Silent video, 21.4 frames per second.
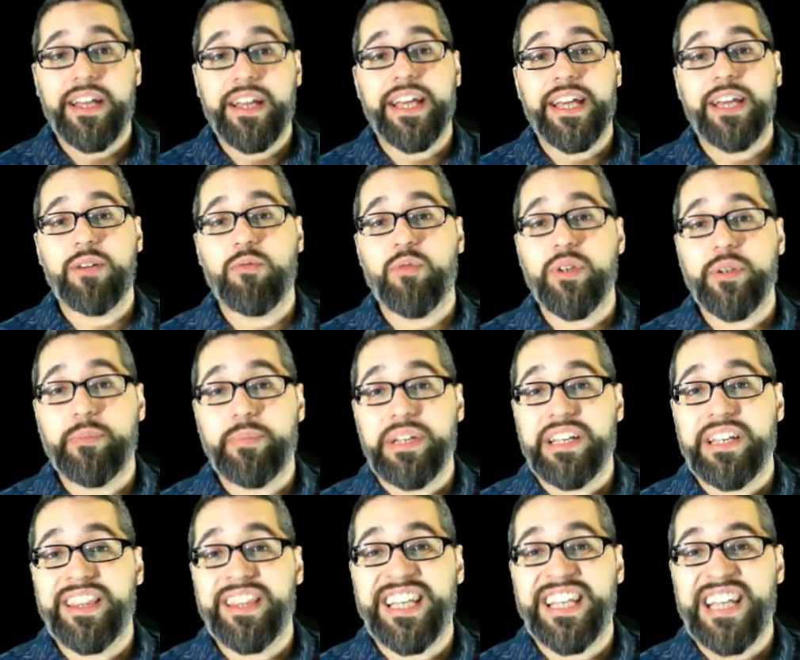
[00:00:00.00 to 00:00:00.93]
It would
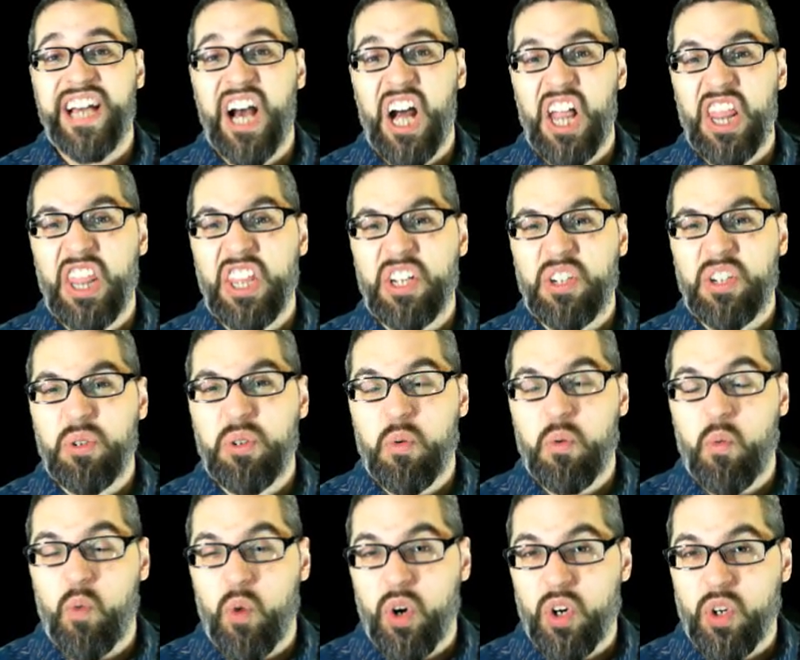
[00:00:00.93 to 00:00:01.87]
be the Other
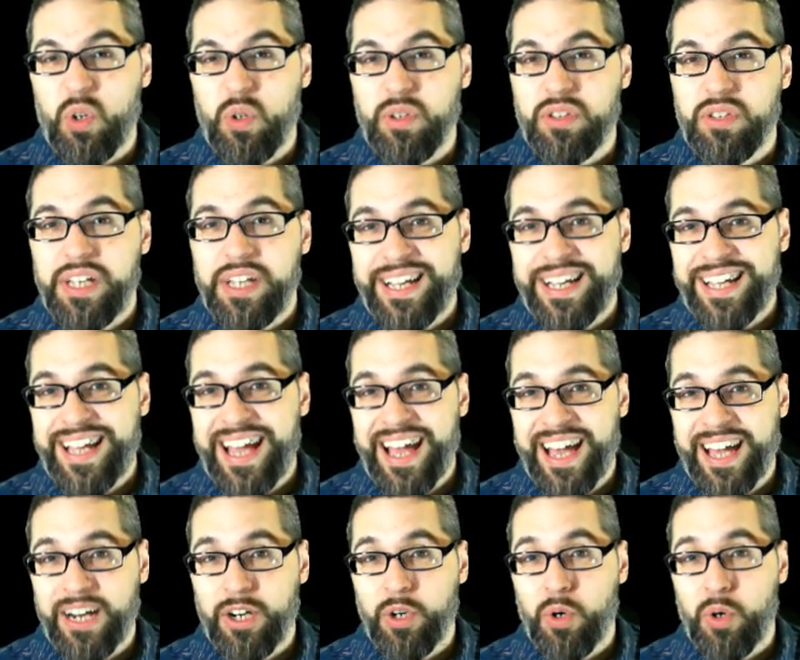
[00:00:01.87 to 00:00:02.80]
World
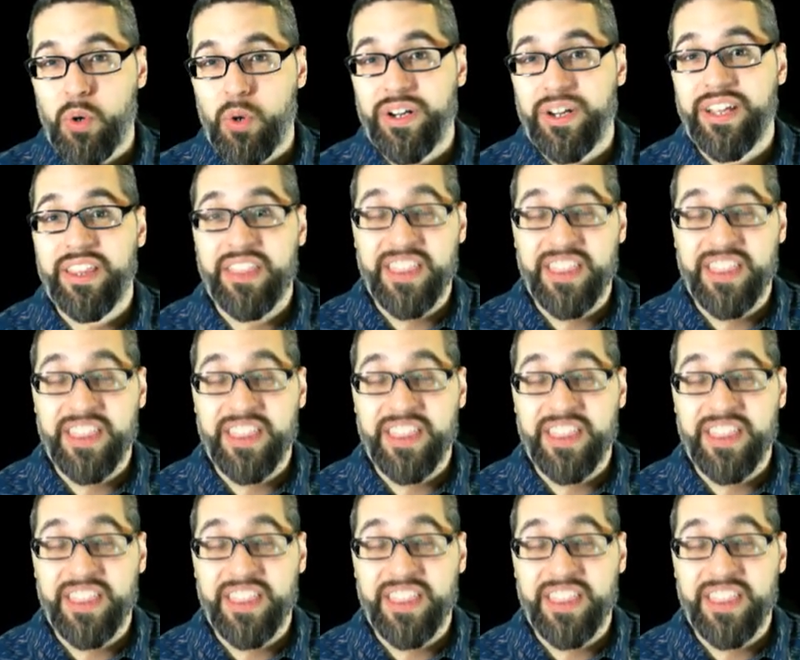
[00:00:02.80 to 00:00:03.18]
category.